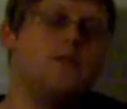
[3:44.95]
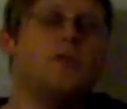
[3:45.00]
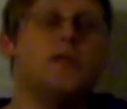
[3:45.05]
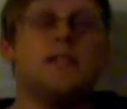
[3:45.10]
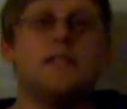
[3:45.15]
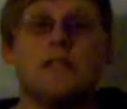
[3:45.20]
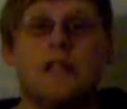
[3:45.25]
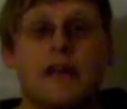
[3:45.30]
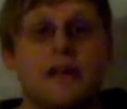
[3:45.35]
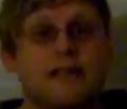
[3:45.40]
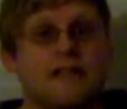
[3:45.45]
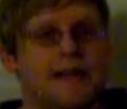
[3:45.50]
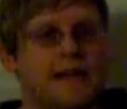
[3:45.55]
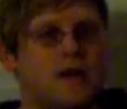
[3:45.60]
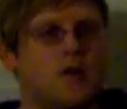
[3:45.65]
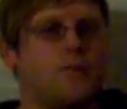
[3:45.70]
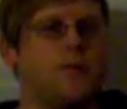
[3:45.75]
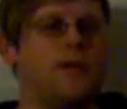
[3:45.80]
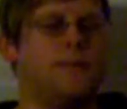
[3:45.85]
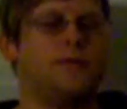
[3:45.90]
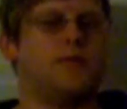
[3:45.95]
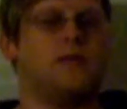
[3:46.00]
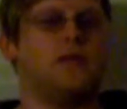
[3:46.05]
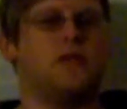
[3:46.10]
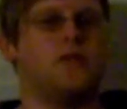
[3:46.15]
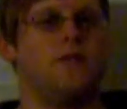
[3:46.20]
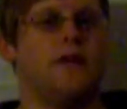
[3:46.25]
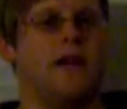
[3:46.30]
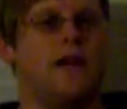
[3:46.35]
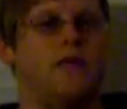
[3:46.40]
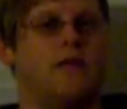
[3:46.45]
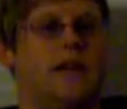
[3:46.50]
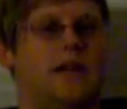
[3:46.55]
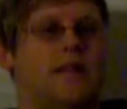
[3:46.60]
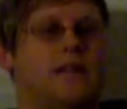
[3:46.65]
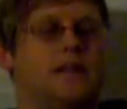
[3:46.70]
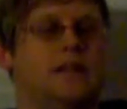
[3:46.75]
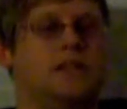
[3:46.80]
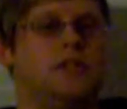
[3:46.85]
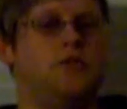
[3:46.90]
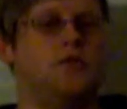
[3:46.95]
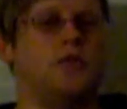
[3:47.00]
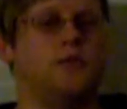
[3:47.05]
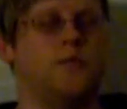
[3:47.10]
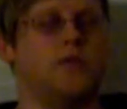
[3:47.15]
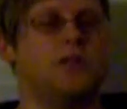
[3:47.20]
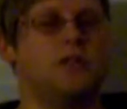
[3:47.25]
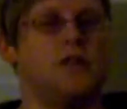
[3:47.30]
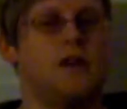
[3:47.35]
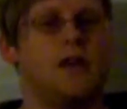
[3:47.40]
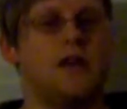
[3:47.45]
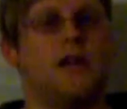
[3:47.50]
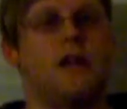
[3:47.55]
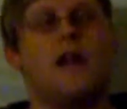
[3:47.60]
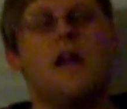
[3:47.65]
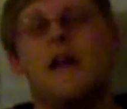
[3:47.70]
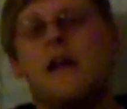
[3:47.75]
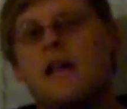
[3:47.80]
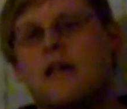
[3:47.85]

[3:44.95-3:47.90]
You can slide tackle people to the ground and then shoot them with a shotgun.